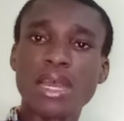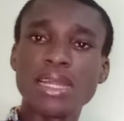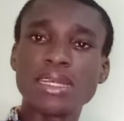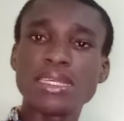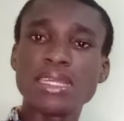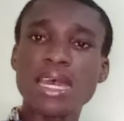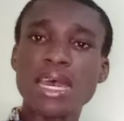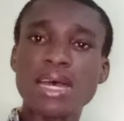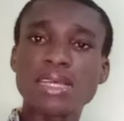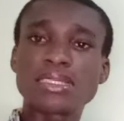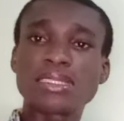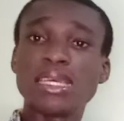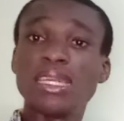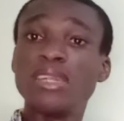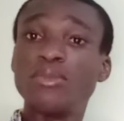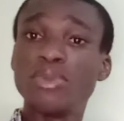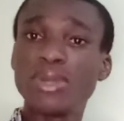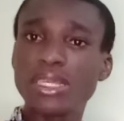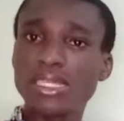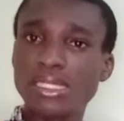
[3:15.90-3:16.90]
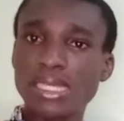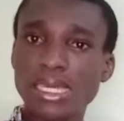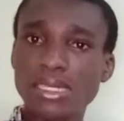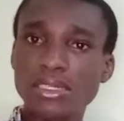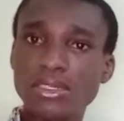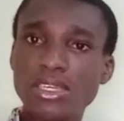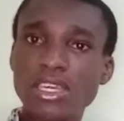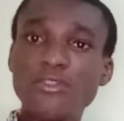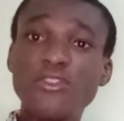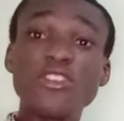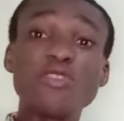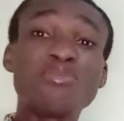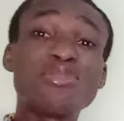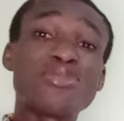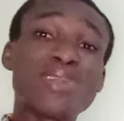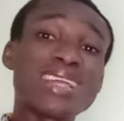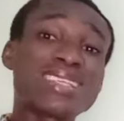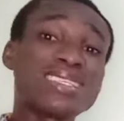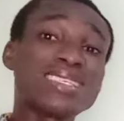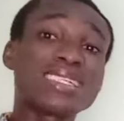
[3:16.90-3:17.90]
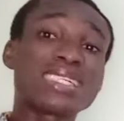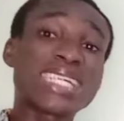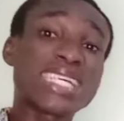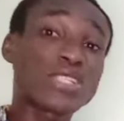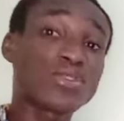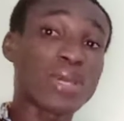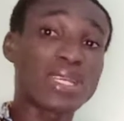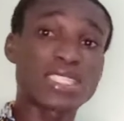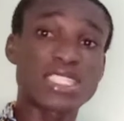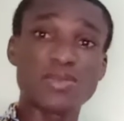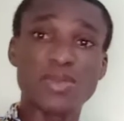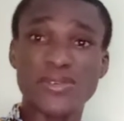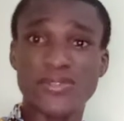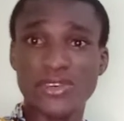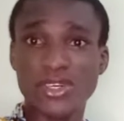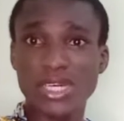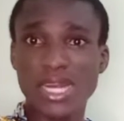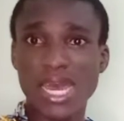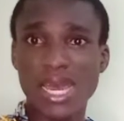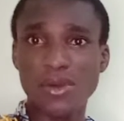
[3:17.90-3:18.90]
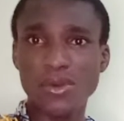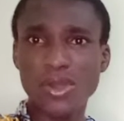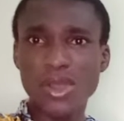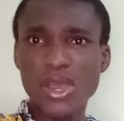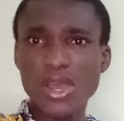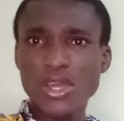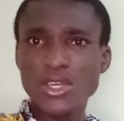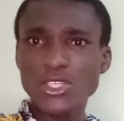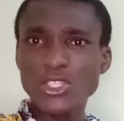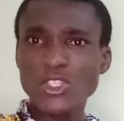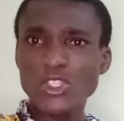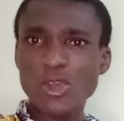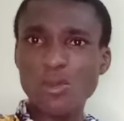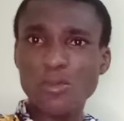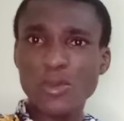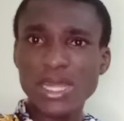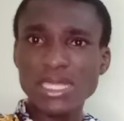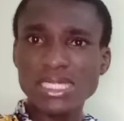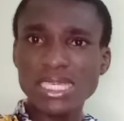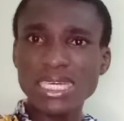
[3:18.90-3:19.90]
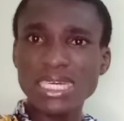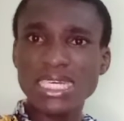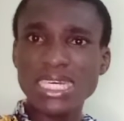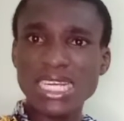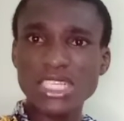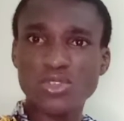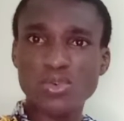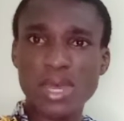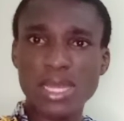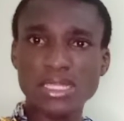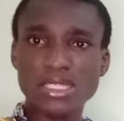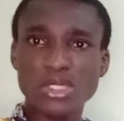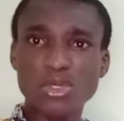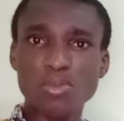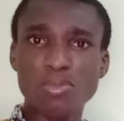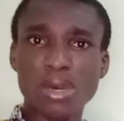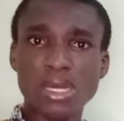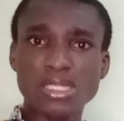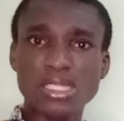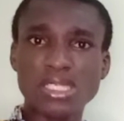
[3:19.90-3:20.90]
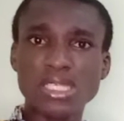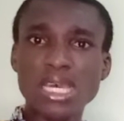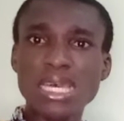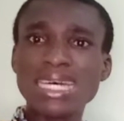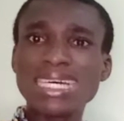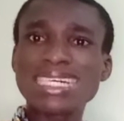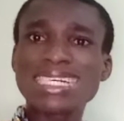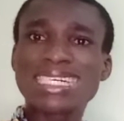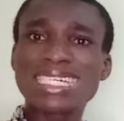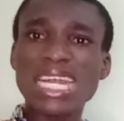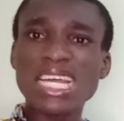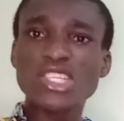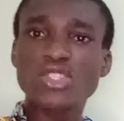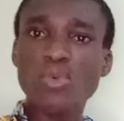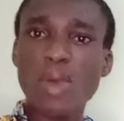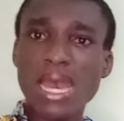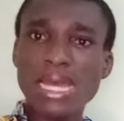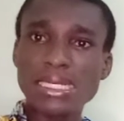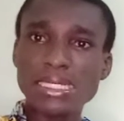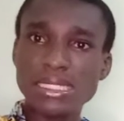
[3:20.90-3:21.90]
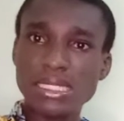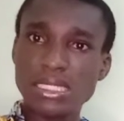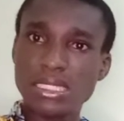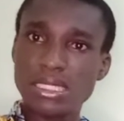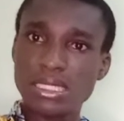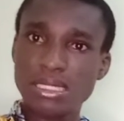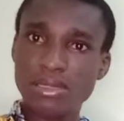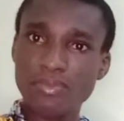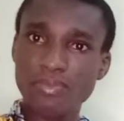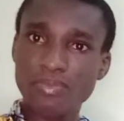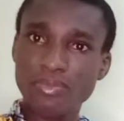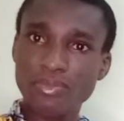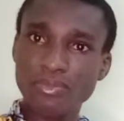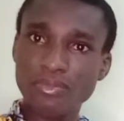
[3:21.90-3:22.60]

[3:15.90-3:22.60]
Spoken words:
they are celebrated, if you've been writing graduates before now, stop writing graduates, but graduands.